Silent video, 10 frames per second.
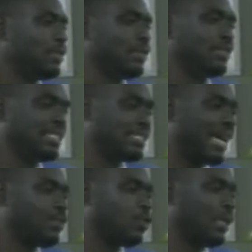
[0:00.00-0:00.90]

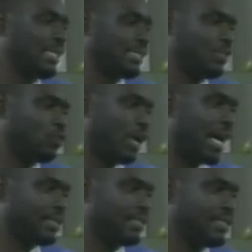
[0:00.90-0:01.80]
decide to listen to
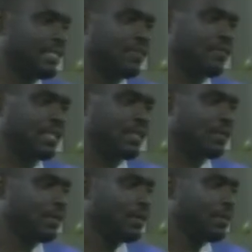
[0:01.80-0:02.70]
us this evening,
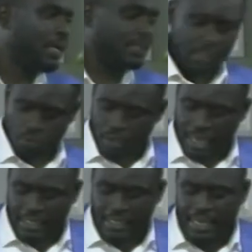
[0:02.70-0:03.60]
but you
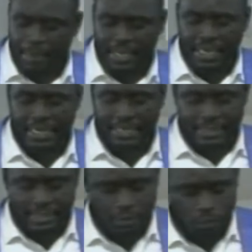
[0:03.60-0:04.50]
can either make a decision